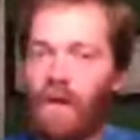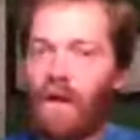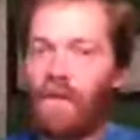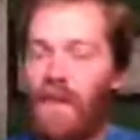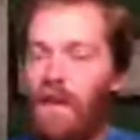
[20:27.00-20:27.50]

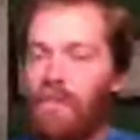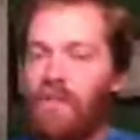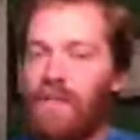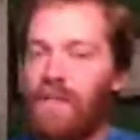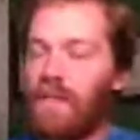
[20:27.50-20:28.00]
on that
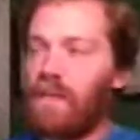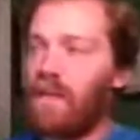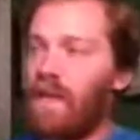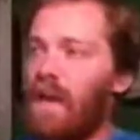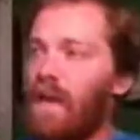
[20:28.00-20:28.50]

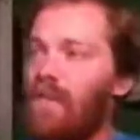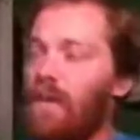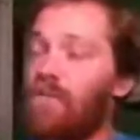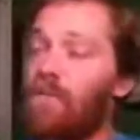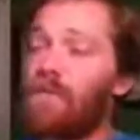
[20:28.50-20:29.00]
machine, and
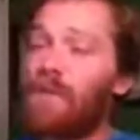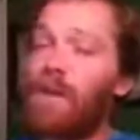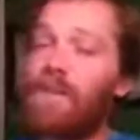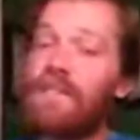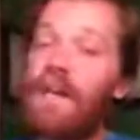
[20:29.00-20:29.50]
then you
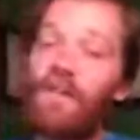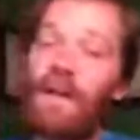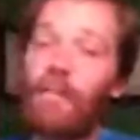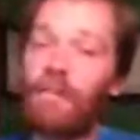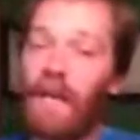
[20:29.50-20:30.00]
install this other
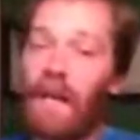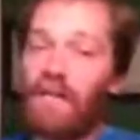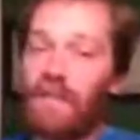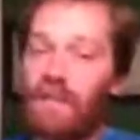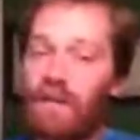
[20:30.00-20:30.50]

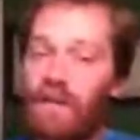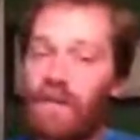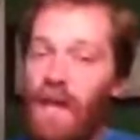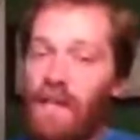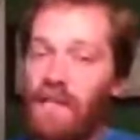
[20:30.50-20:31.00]
application
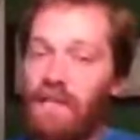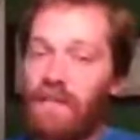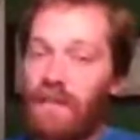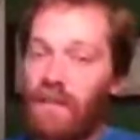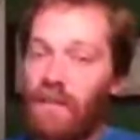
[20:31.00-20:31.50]
that
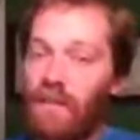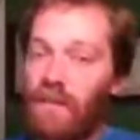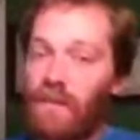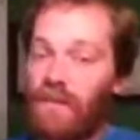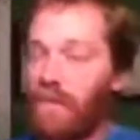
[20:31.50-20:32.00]
is
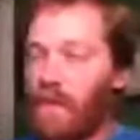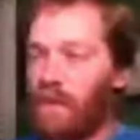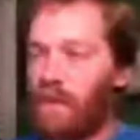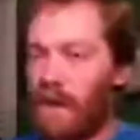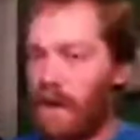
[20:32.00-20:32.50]
the
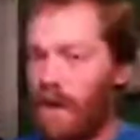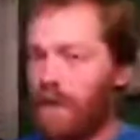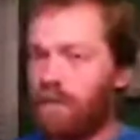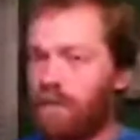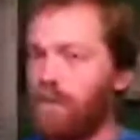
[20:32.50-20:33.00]
thing that kind
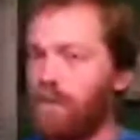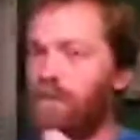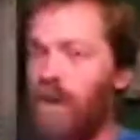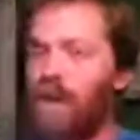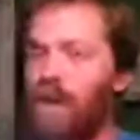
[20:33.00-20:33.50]
of
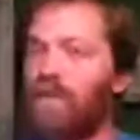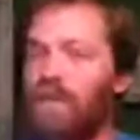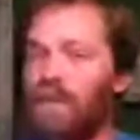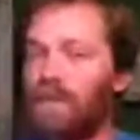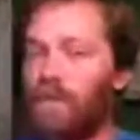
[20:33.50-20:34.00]
talks
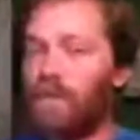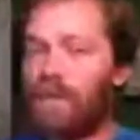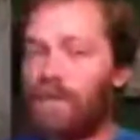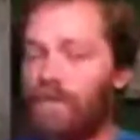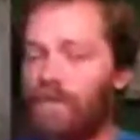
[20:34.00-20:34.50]
to source
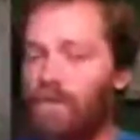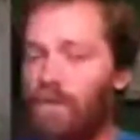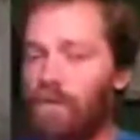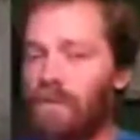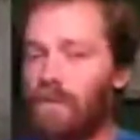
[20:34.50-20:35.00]
code
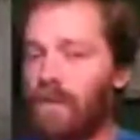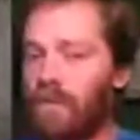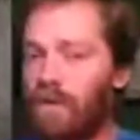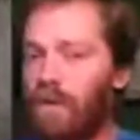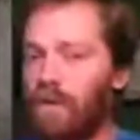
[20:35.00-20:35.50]
control
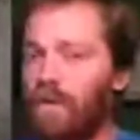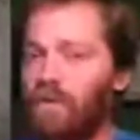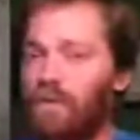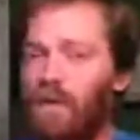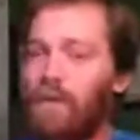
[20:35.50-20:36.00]
and do all this stuff.
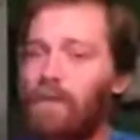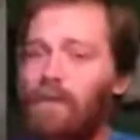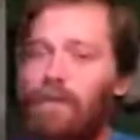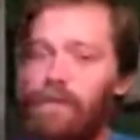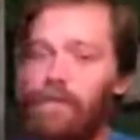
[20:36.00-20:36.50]
So a lot of
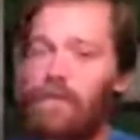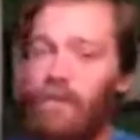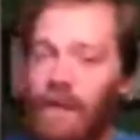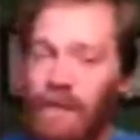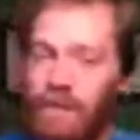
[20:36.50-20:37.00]
people have used
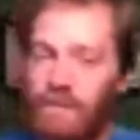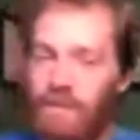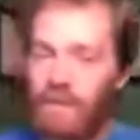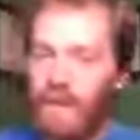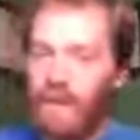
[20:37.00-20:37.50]

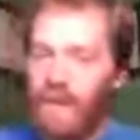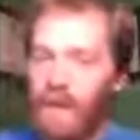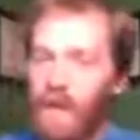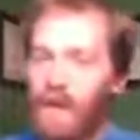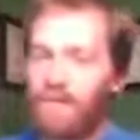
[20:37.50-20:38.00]
Jenkins.
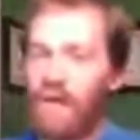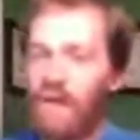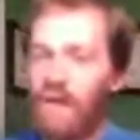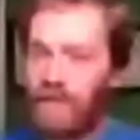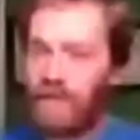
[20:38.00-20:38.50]

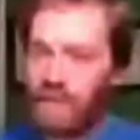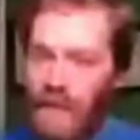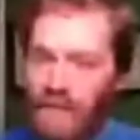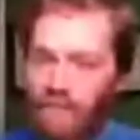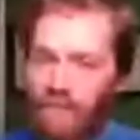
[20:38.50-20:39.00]
Jenkins is
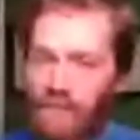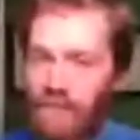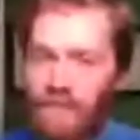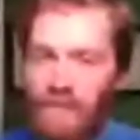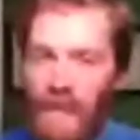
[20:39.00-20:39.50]
kind of
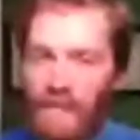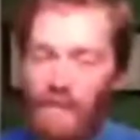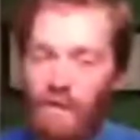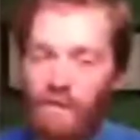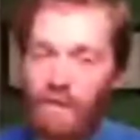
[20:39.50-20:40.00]
its
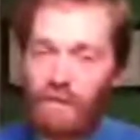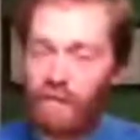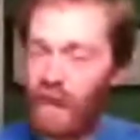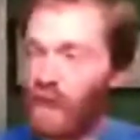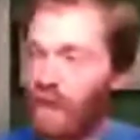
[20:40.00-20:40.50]
standalone little
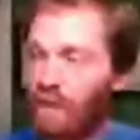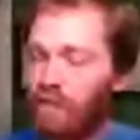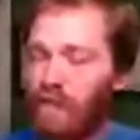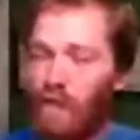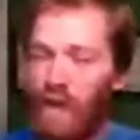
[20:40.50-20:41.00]
thing, and
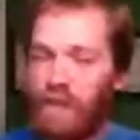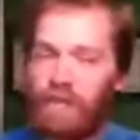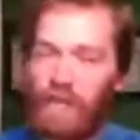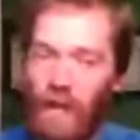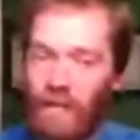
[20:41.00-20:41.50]
it'll go ahead
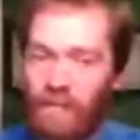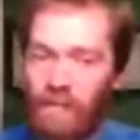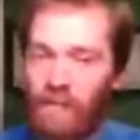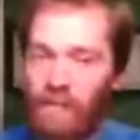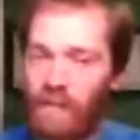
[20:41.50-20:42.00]
and talk
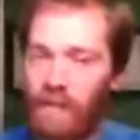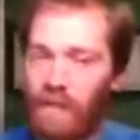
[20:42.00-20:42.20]
to